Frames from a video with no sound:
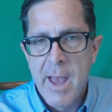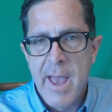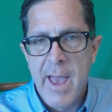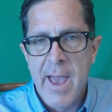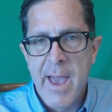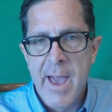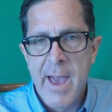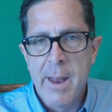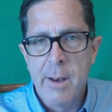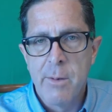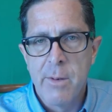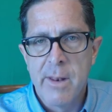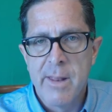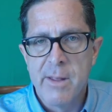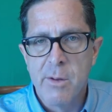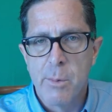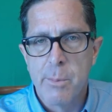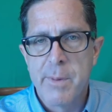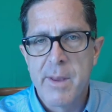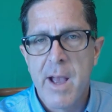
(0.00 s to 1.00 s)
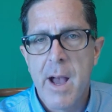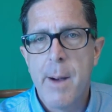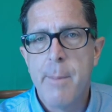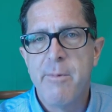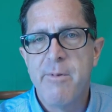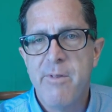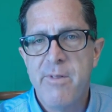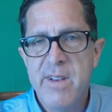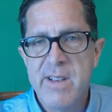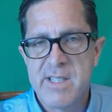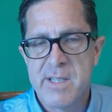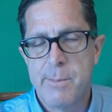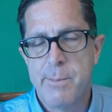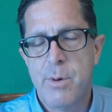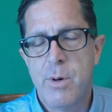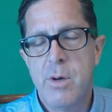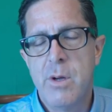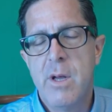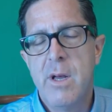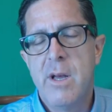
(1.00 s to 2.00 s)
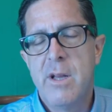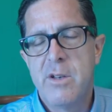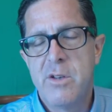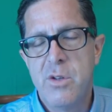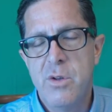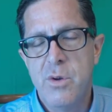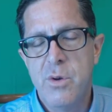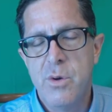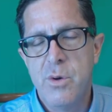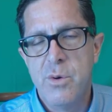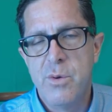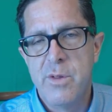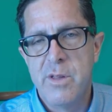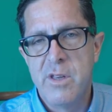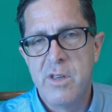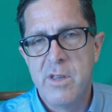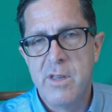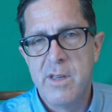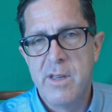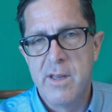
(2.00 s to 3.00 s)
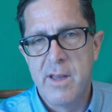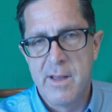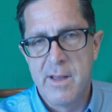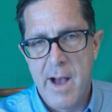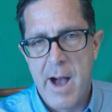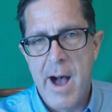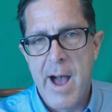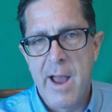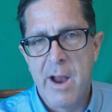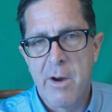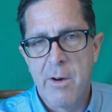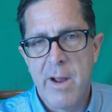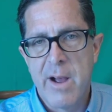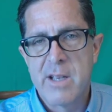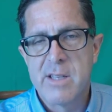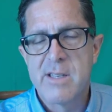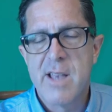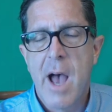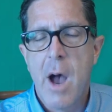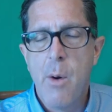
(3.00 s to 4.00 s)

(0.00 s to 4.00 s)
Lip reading: and it will become visible to the IRS.